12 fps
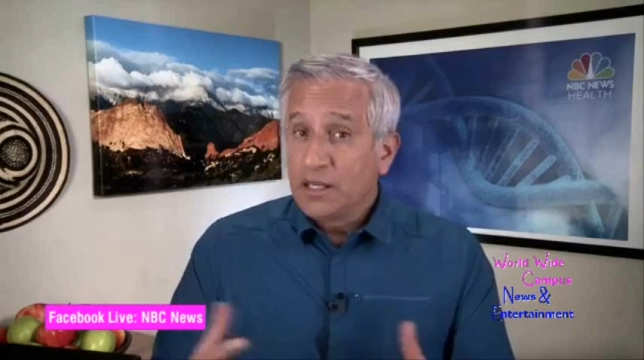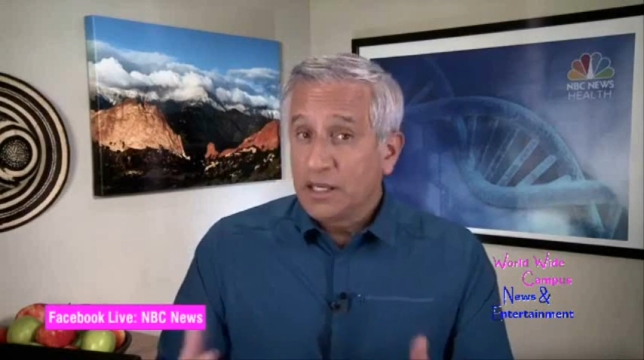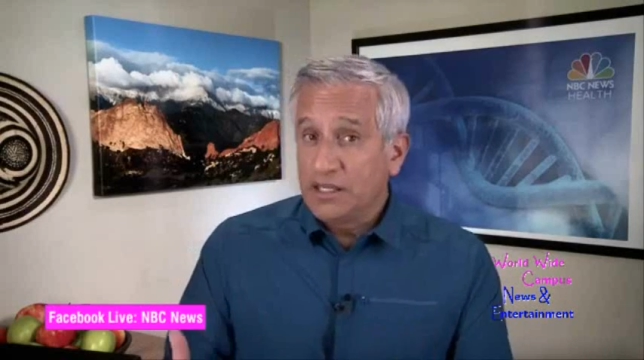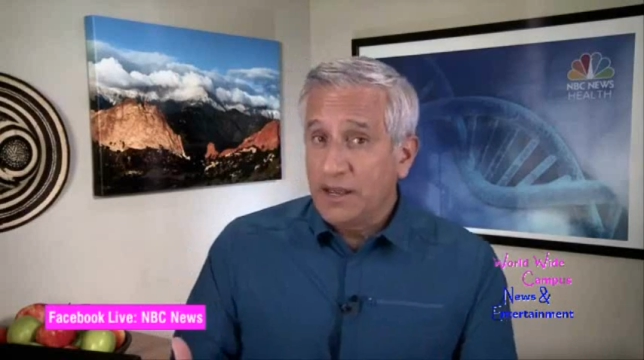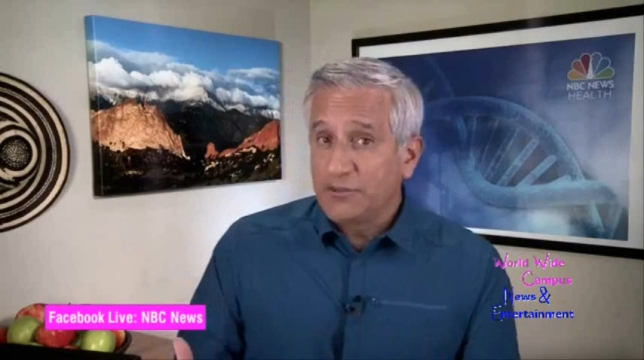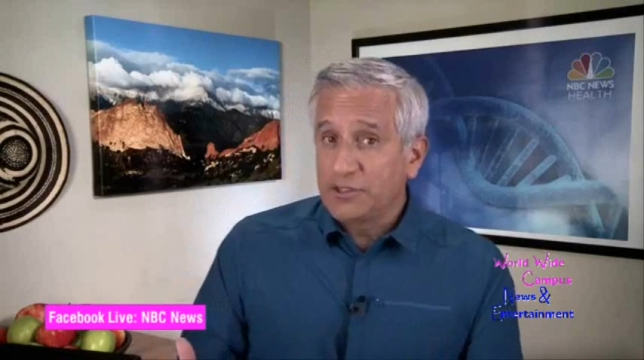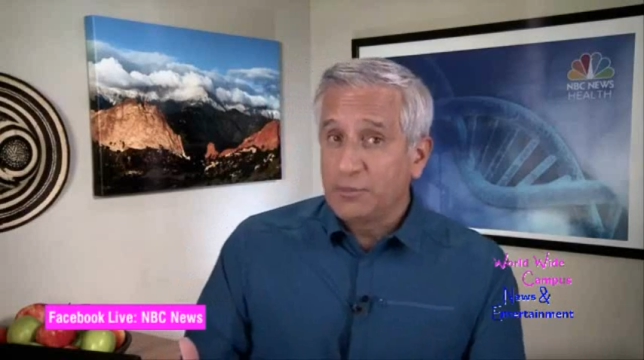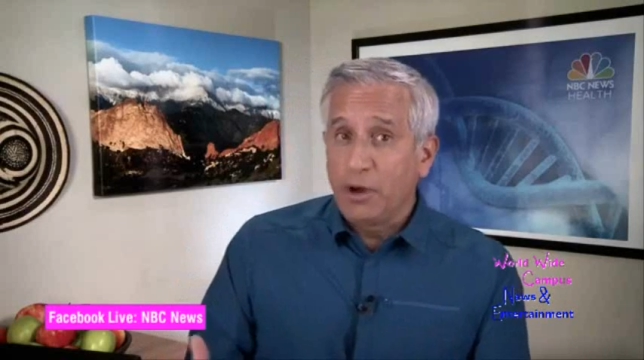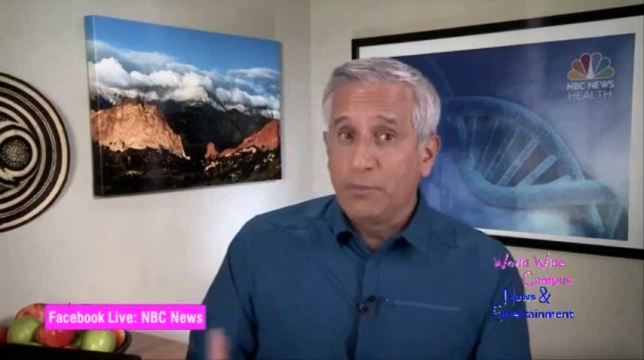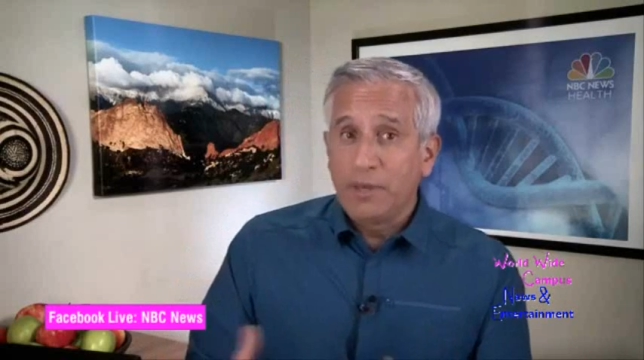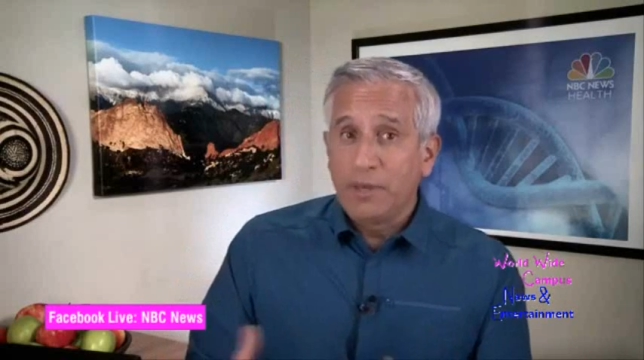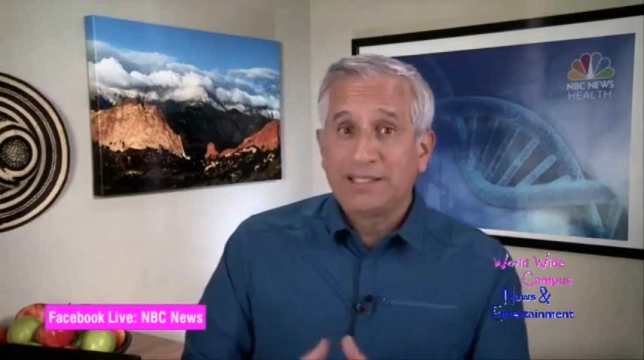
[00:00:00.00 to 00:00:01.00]
Can you have
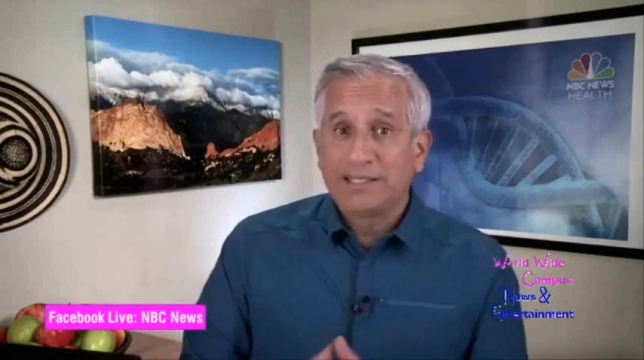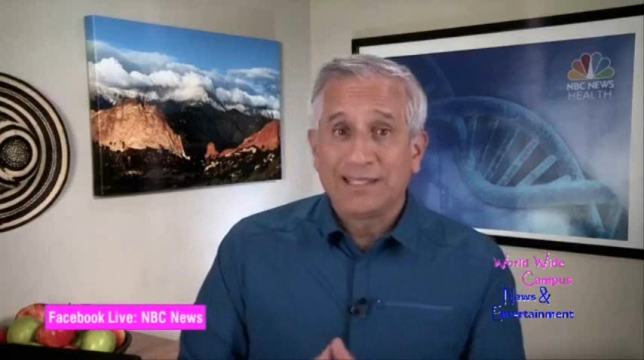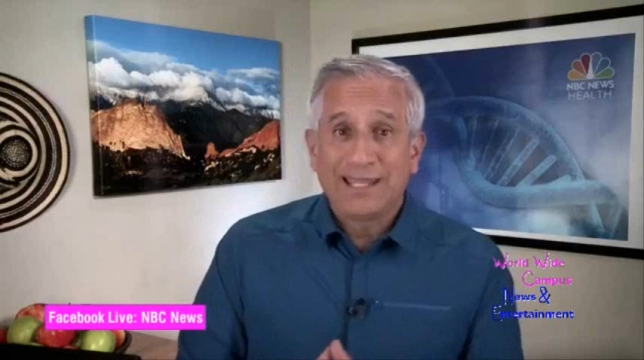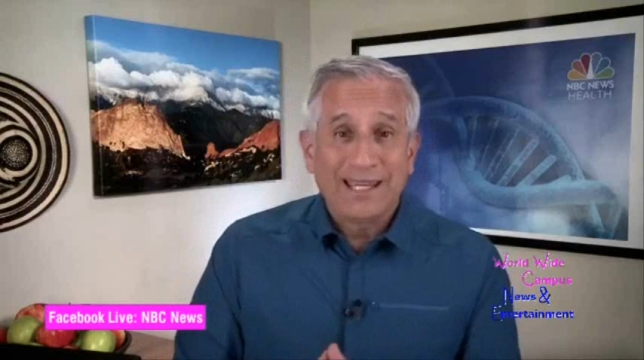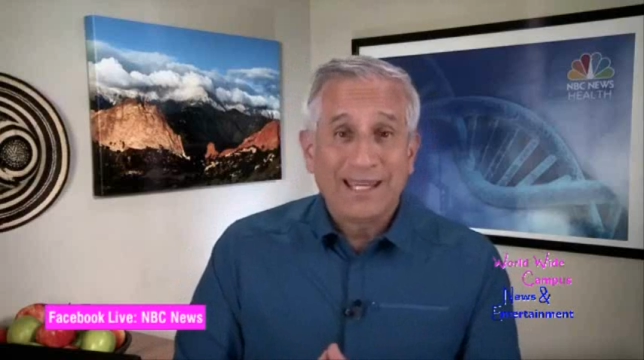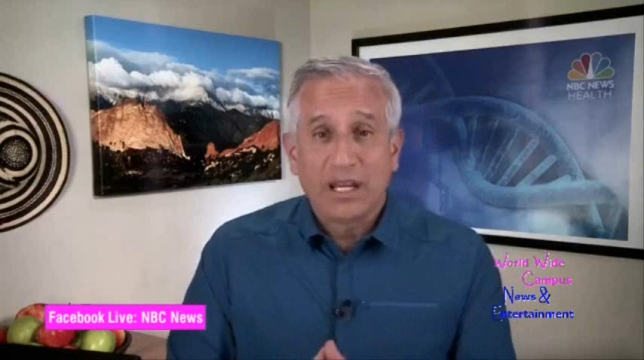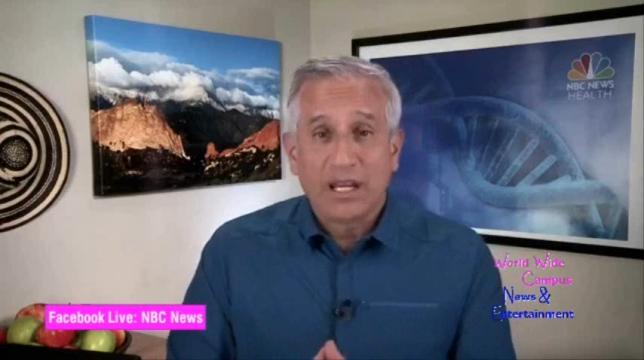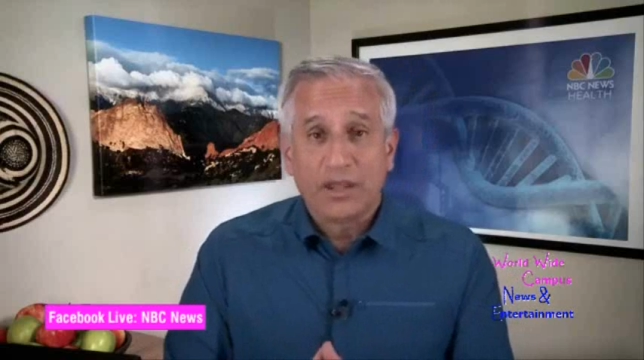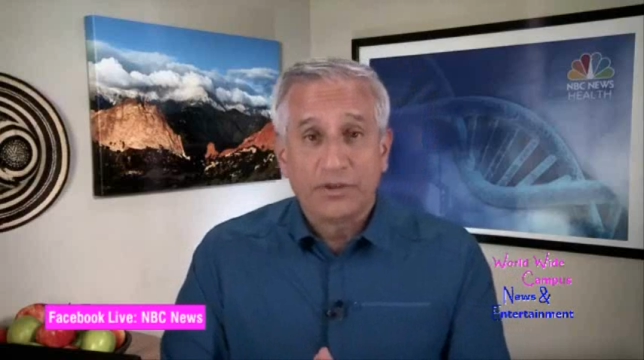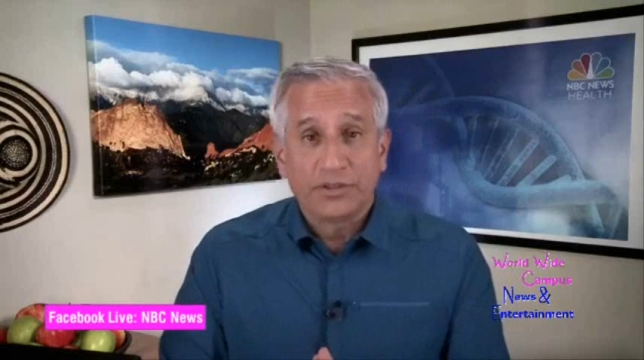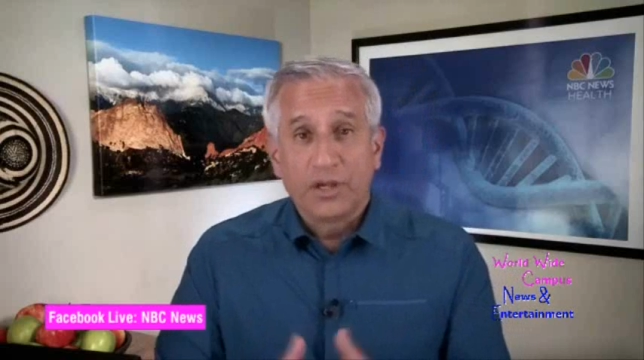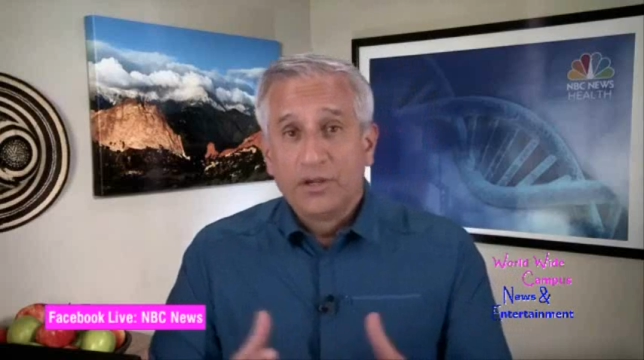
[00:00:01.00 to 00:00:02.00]
small meetings,
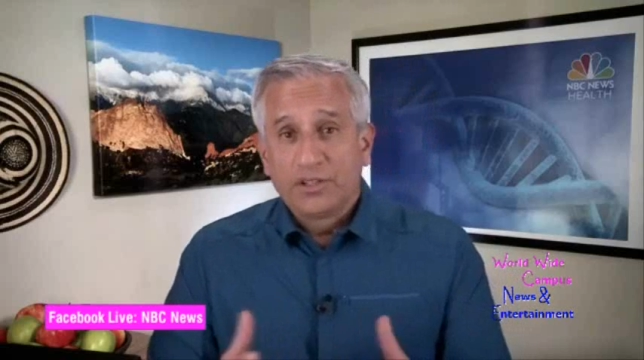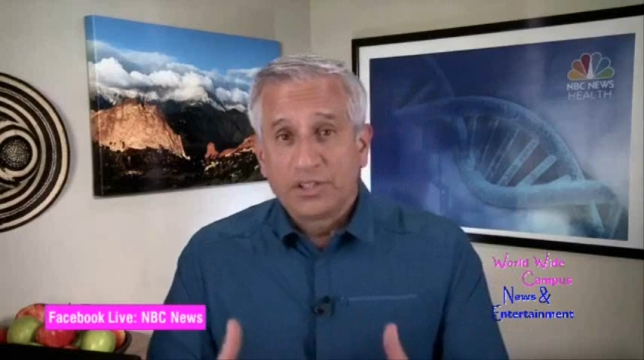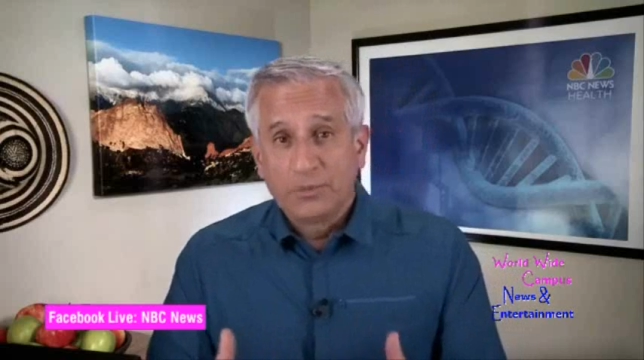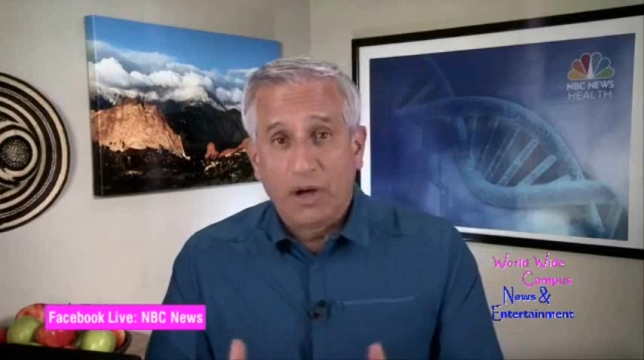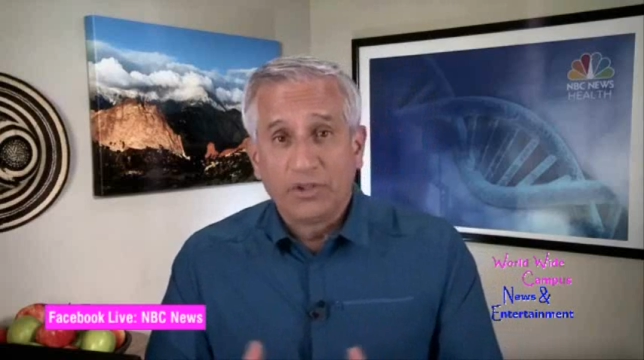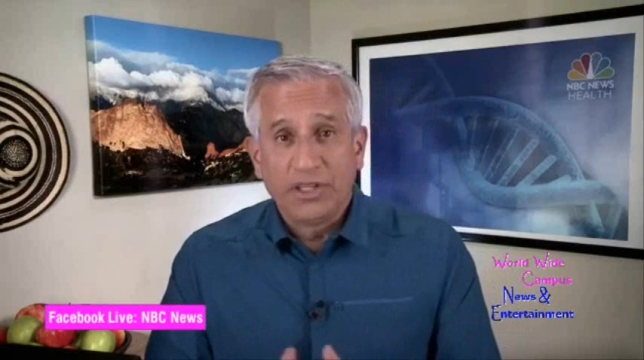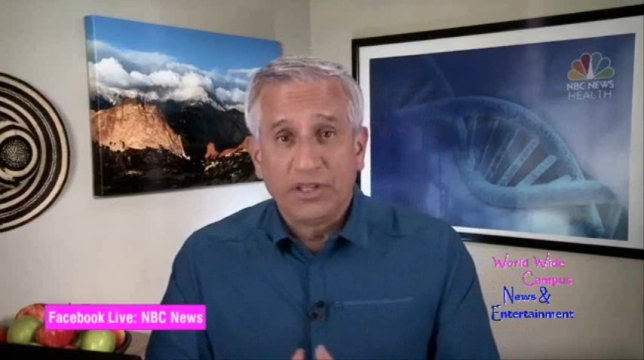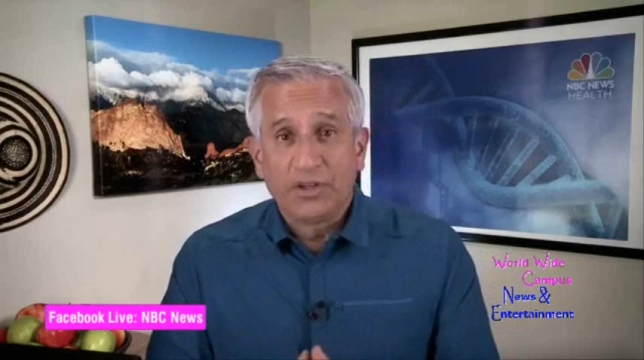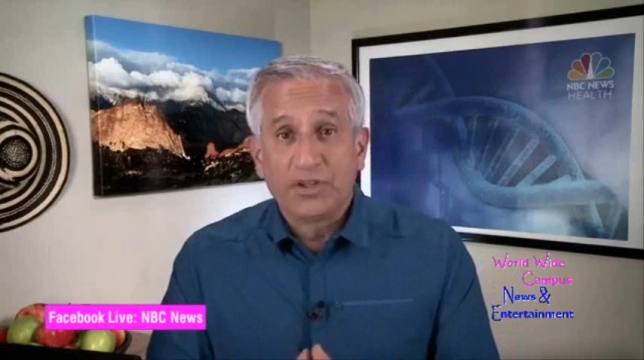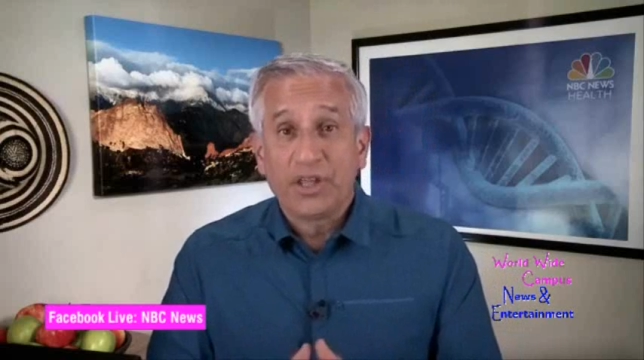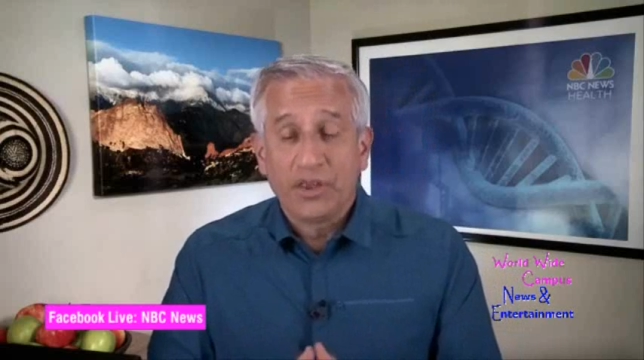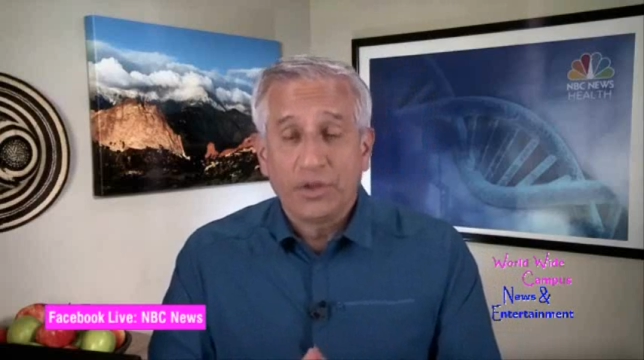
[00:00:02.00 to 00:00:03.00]
get-togethers, small
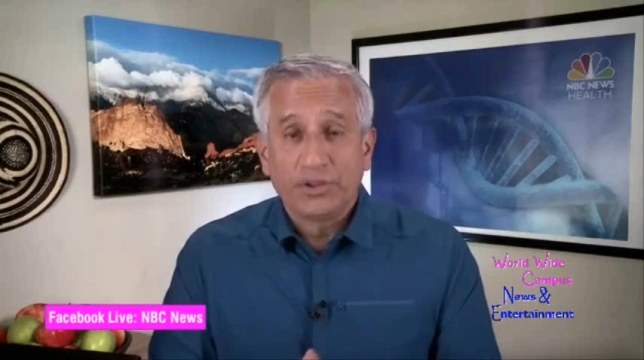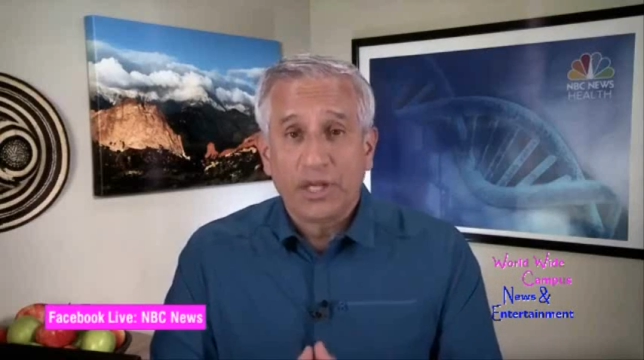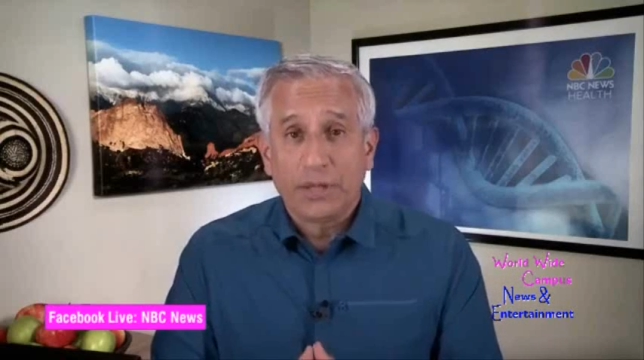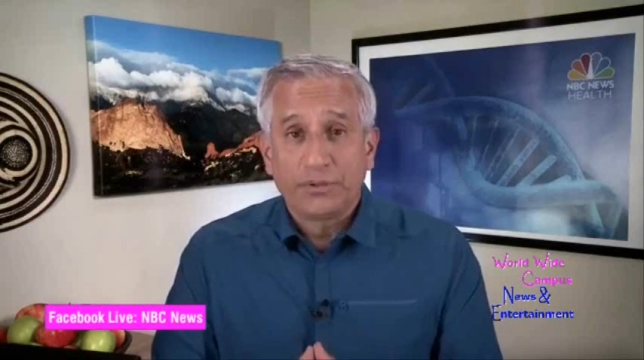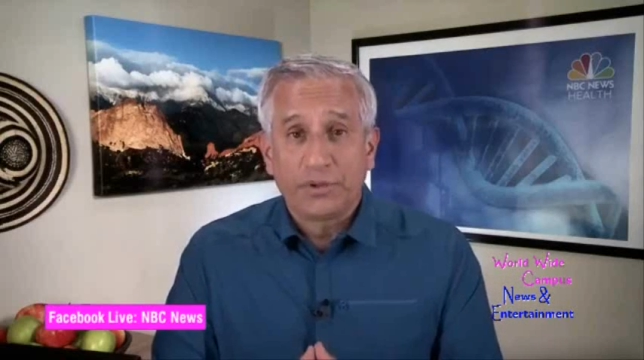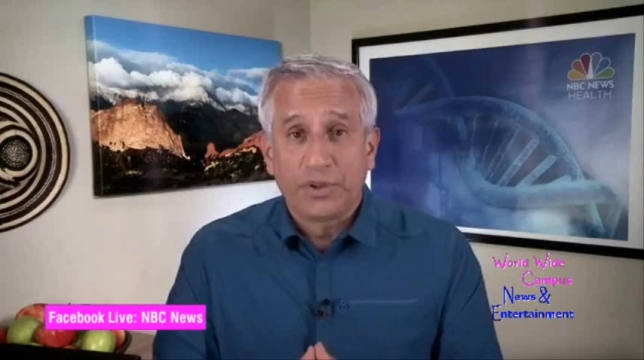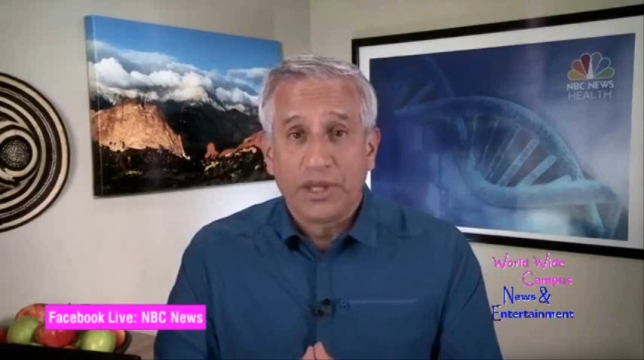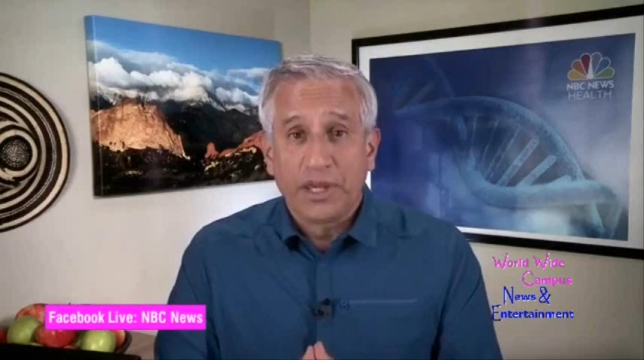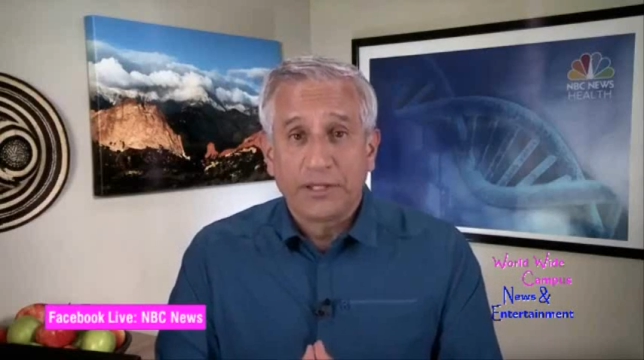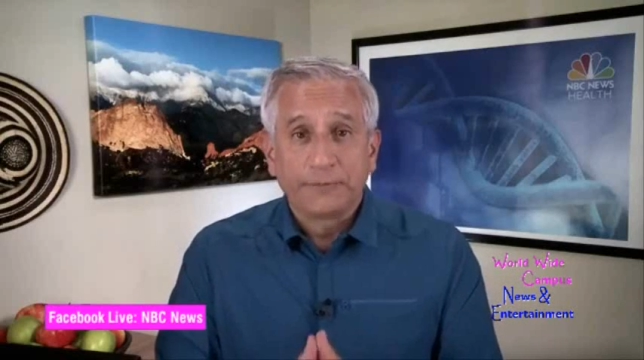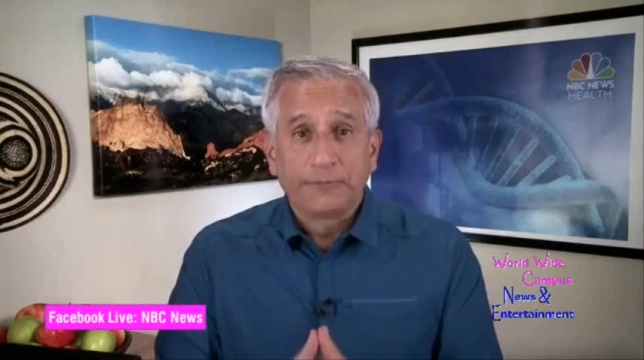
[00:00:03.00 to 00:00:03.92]
dinners, those types of things?